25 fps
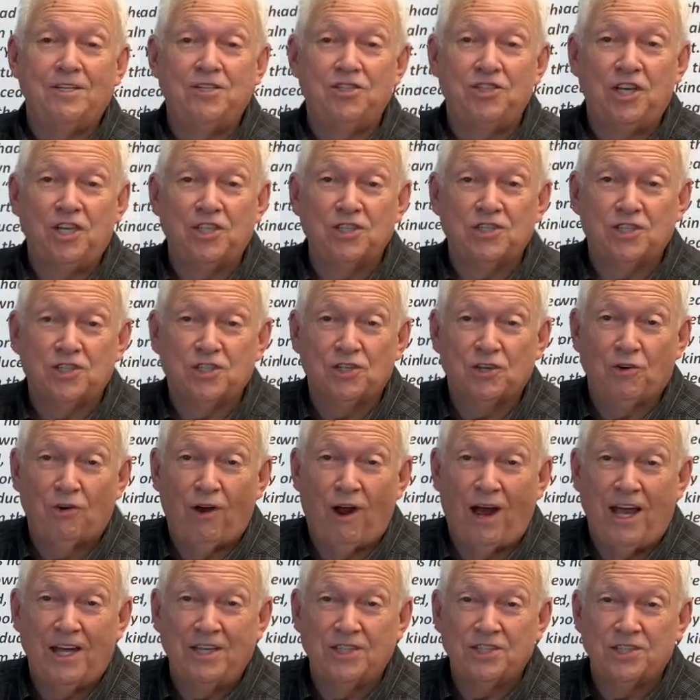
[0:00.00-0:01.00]
Jesus
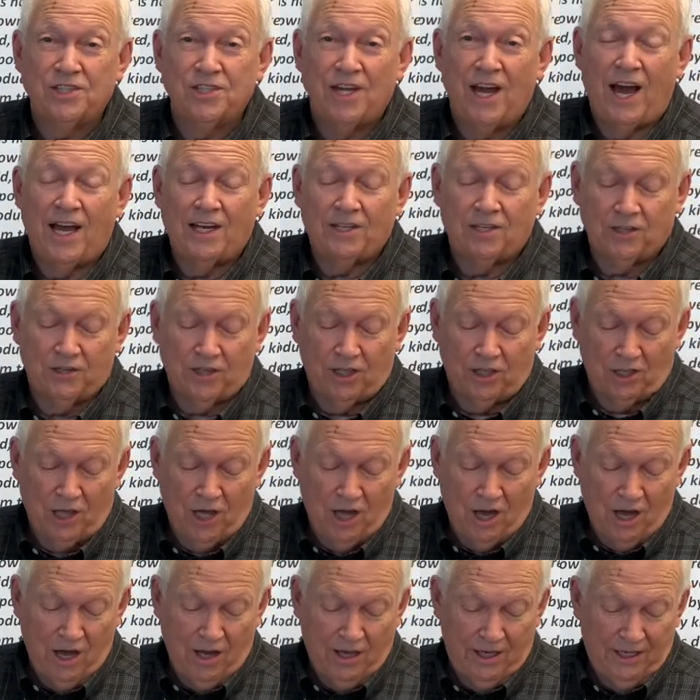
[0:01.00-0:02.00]
Christ, not to the
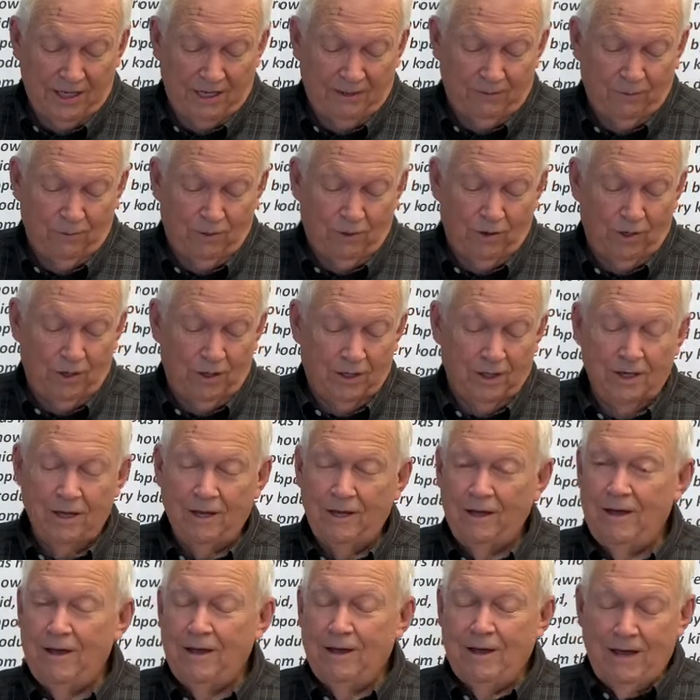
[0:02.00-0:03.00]
law anymore.
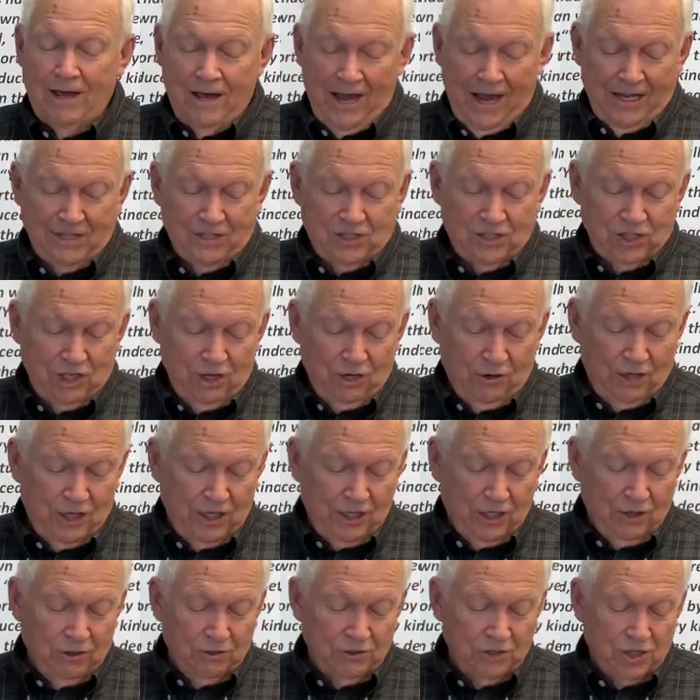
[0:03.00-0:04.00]
And so he
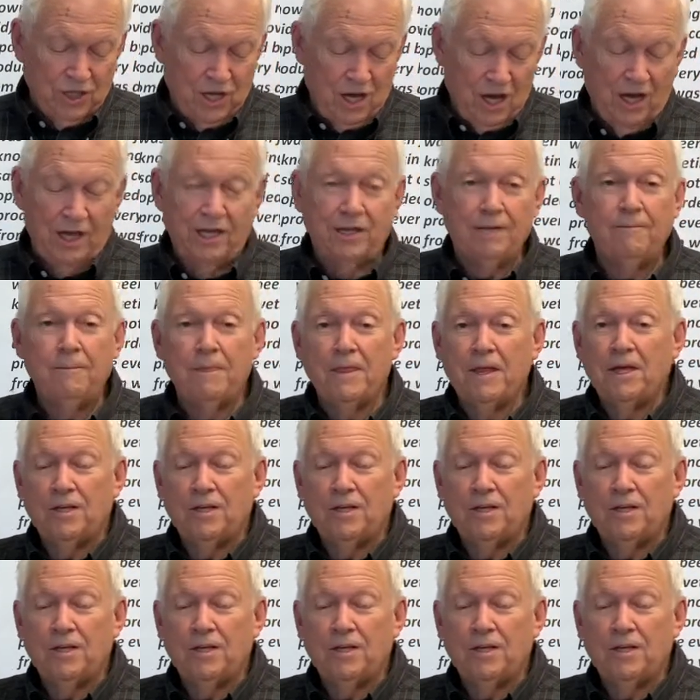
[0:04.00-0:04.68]
goes on